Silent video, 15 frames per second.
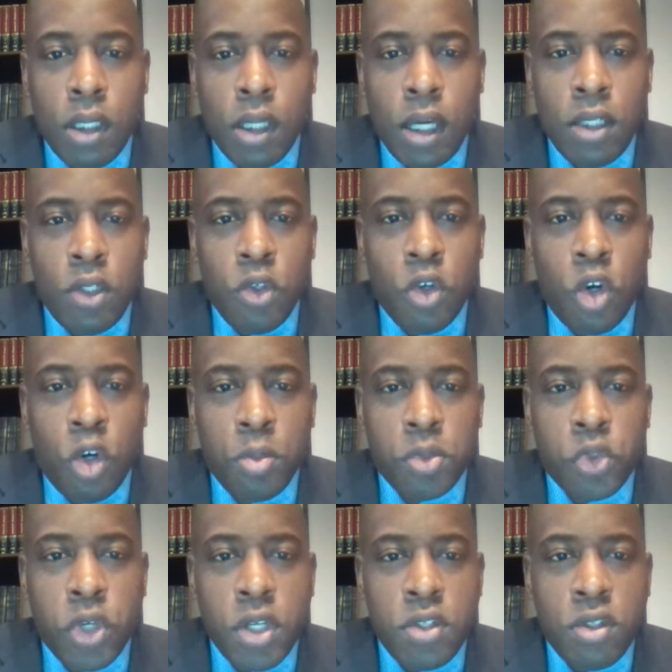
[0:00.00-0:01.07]
I do hope,
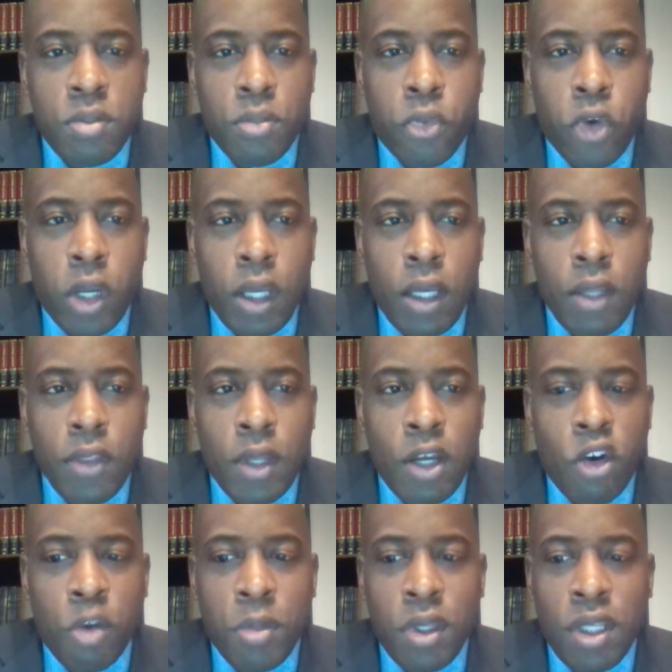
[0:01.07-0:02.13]
trust, and pray that I
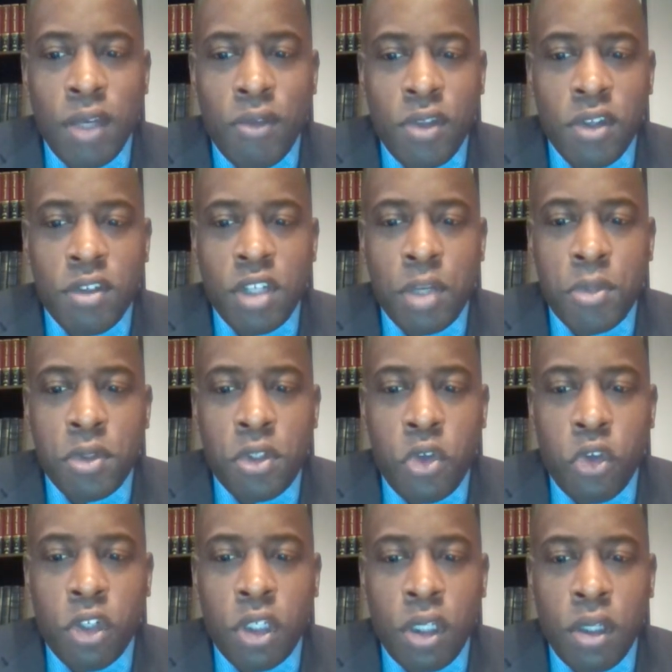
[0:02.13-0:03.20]
will be given this
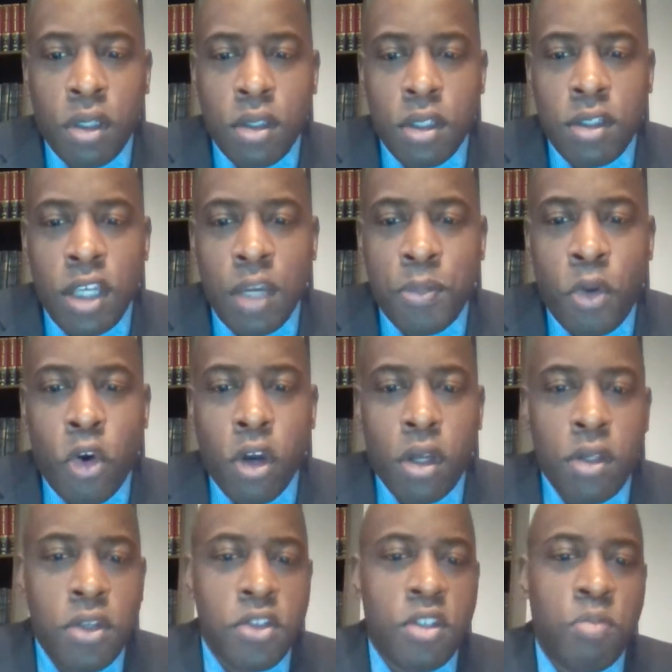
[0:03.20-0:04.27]
opportunity to take part
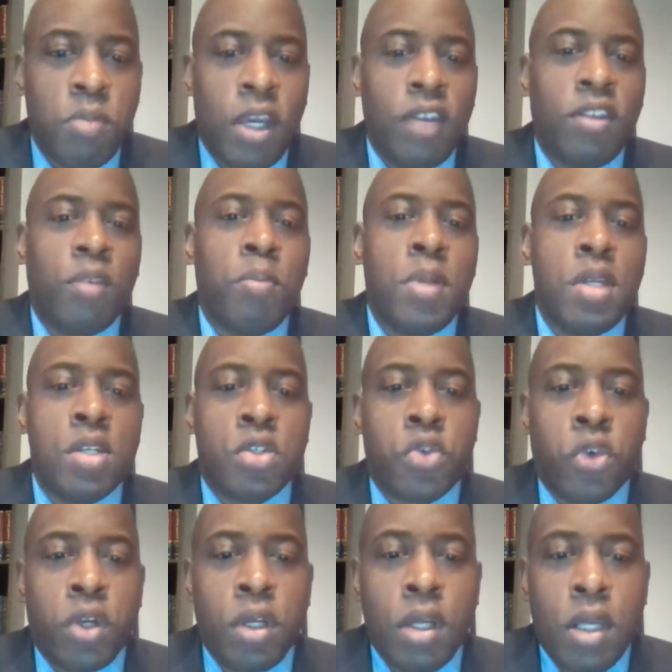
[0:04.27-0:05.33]
in this amazing
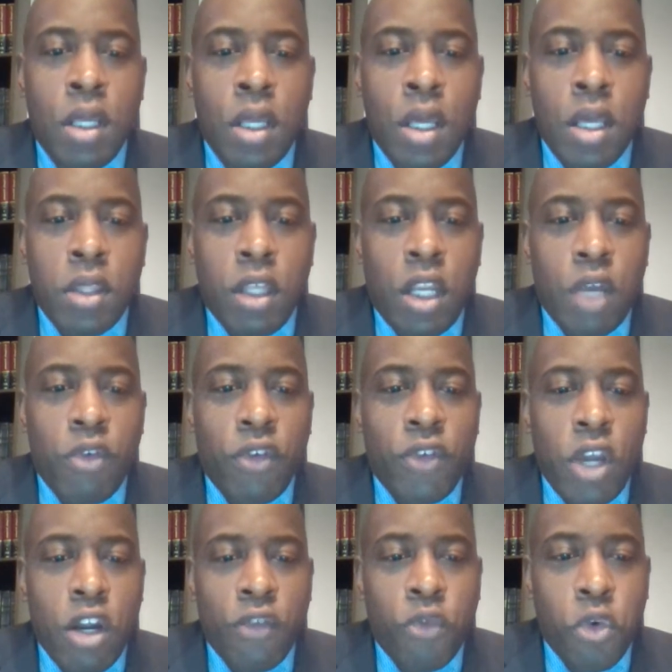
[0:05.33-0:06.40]
ministry that every
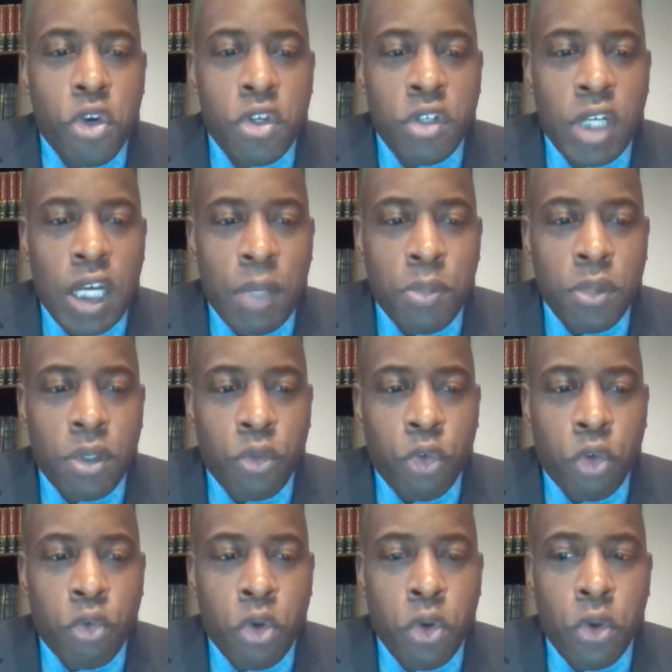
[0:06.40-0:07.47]
Air Force chaplain
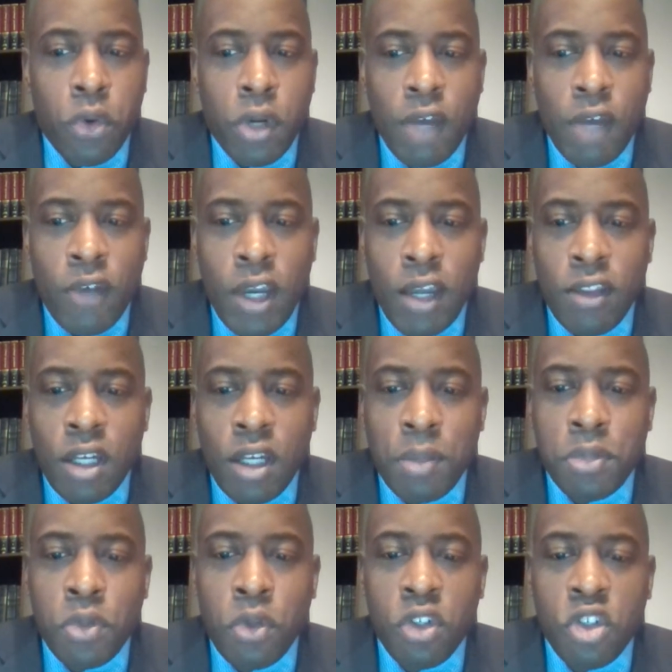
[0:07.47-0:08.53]
recruiter I've had the
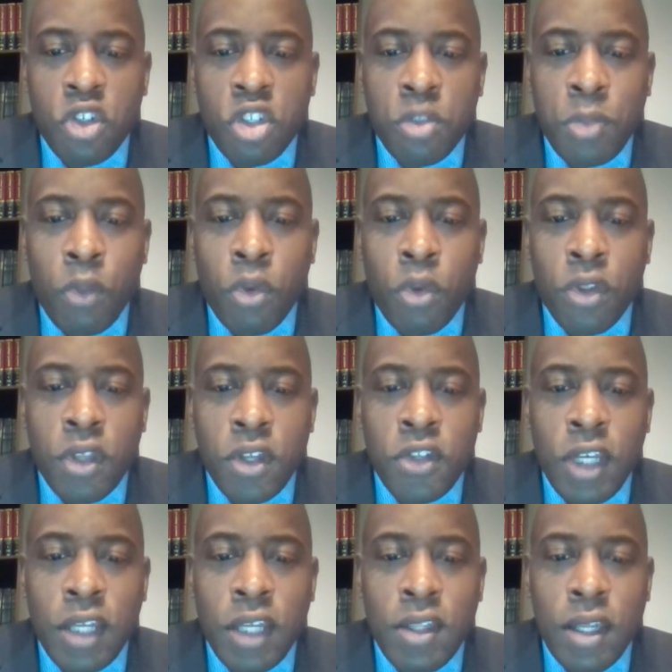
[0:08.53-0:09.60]
opportunity to speak with has
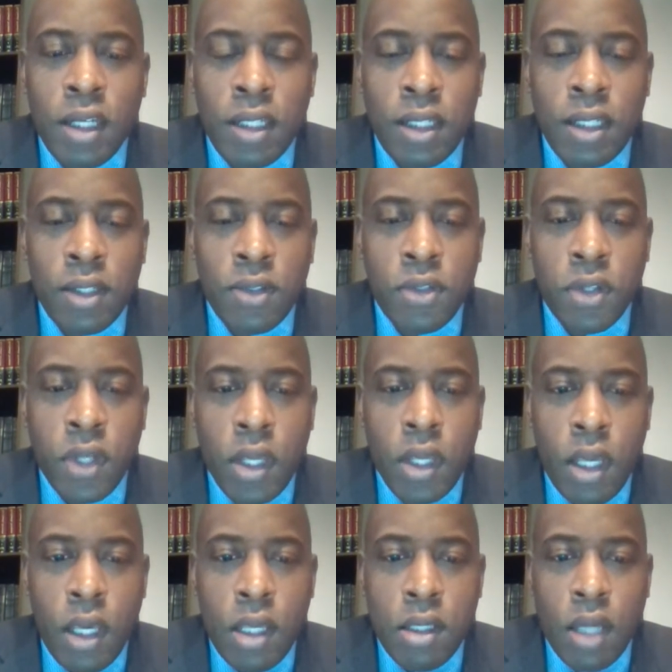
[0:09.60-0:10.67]
said that it is.
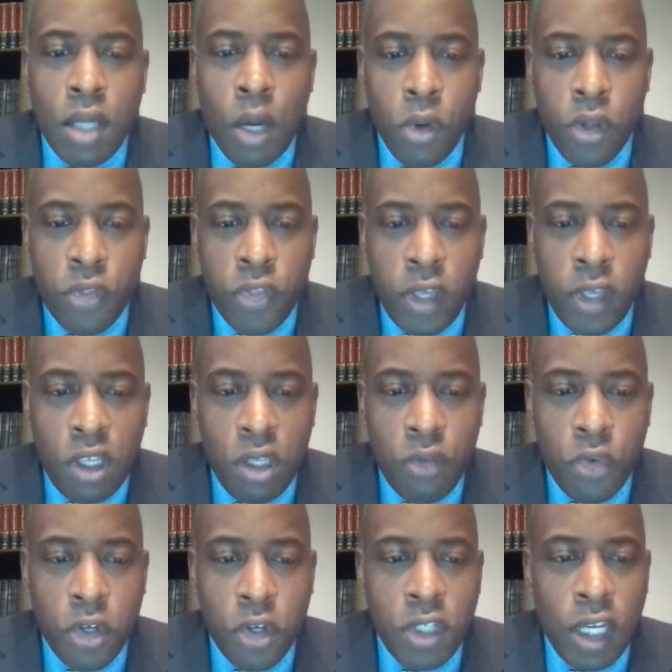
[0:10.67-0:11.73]
I want to thank you
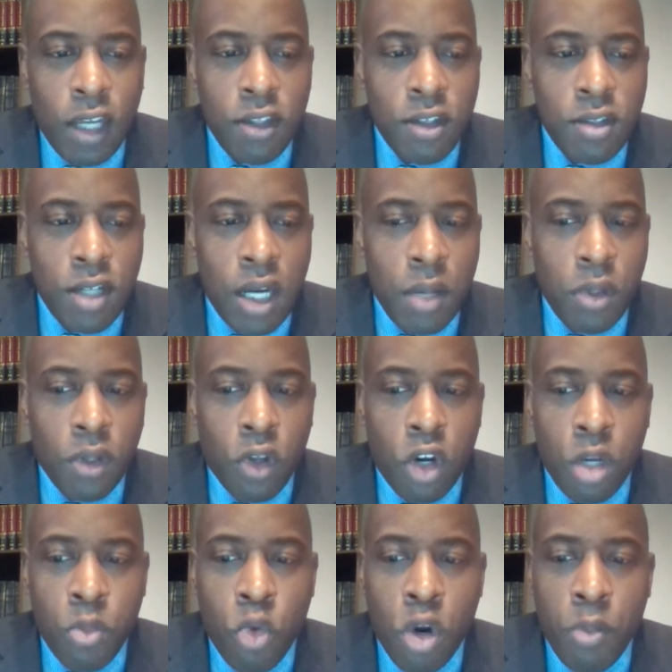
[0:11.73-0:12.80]
for taking the time to
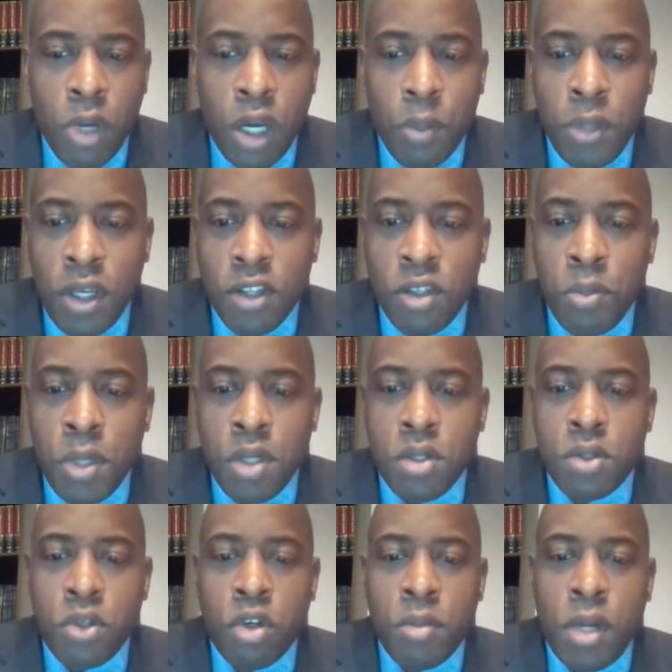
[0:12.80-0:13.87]
learn more about me as a
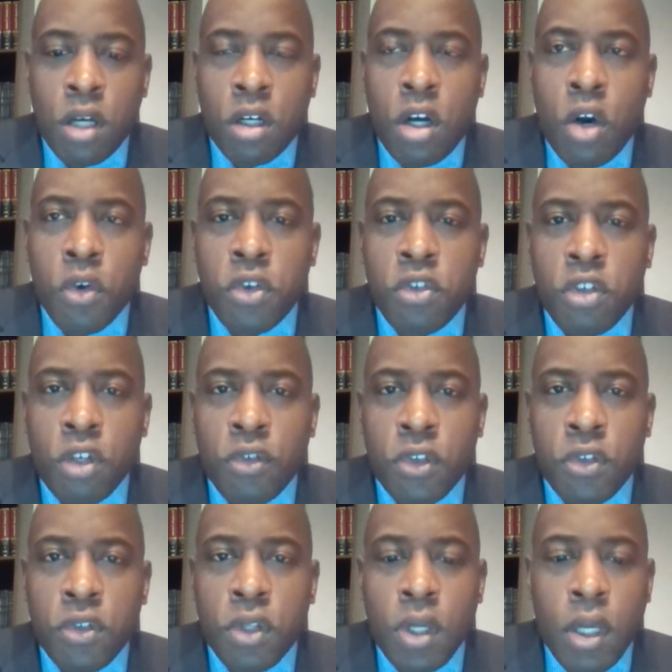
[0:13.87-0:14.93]
minister and my call to
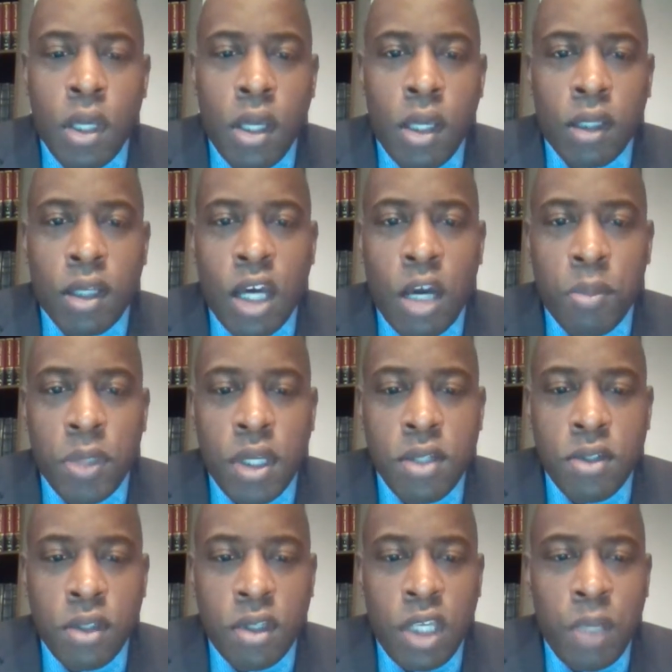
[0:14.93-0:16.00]
service. God
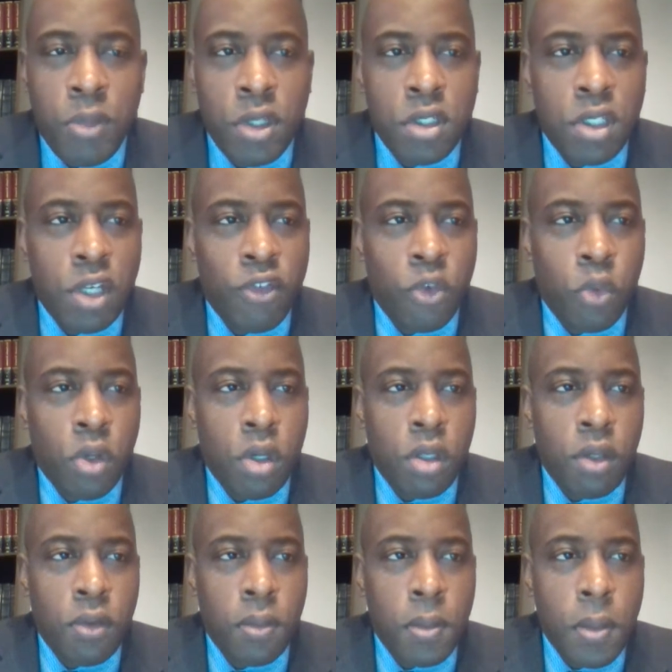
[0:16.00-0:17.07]
bless and keep each and every one of
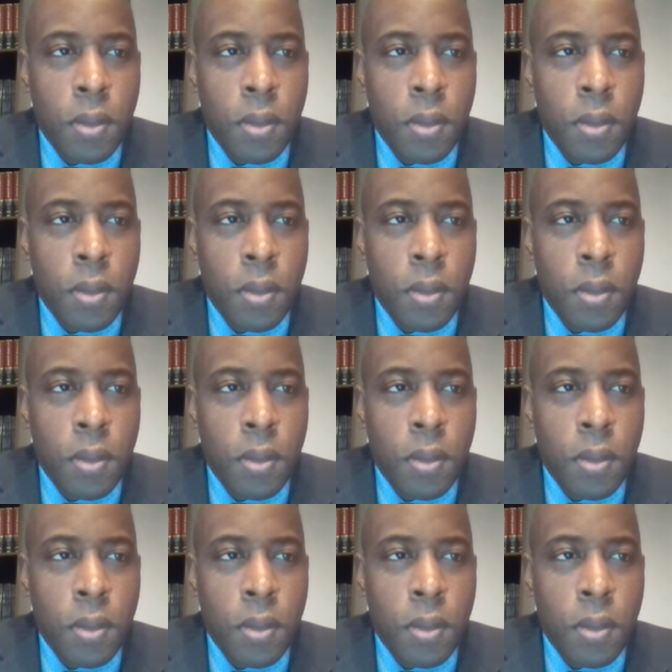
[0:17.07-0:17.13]
you.